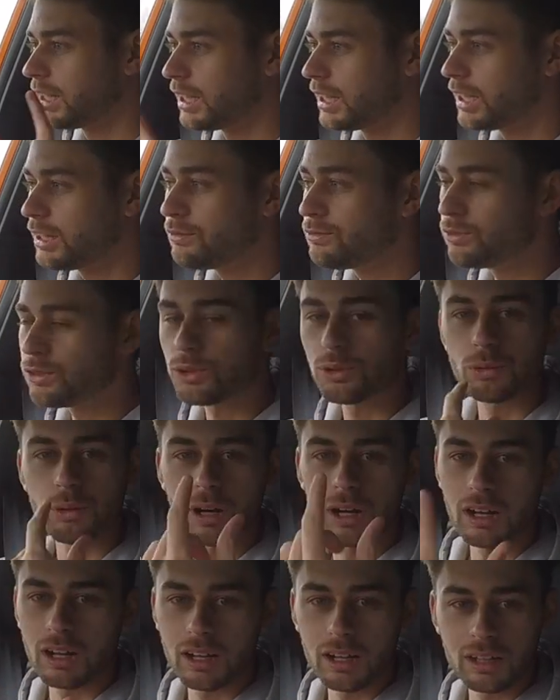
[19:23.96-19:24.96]
if you
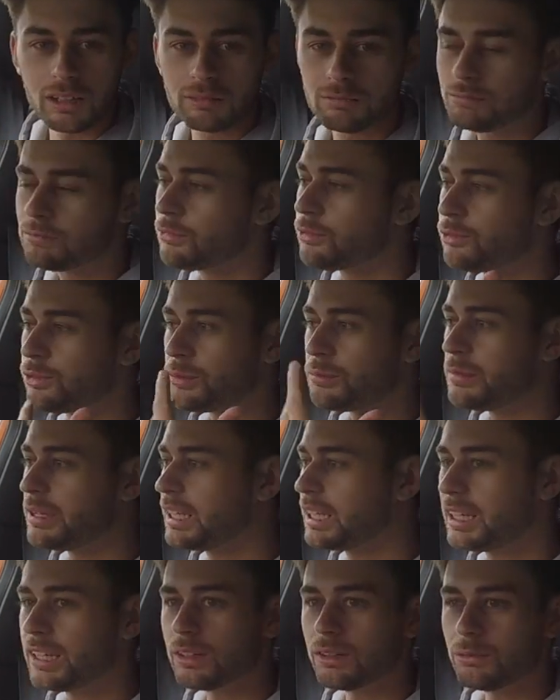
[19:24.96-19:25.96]
are
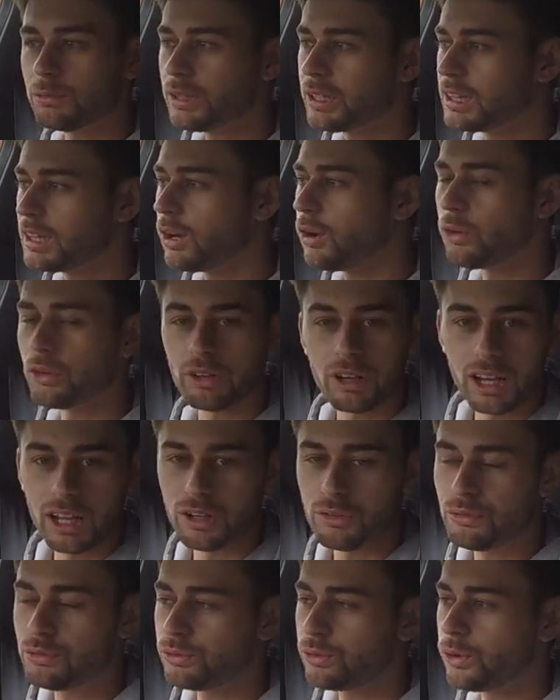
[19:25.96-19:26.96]
familiar with
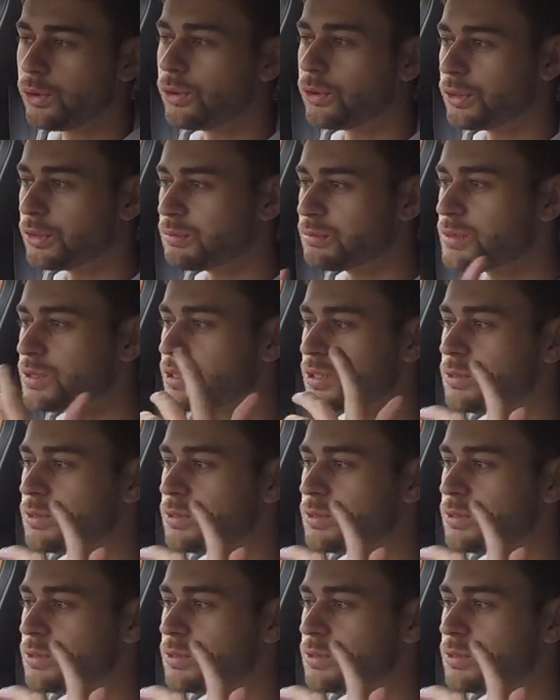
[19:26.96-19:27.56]
online forums,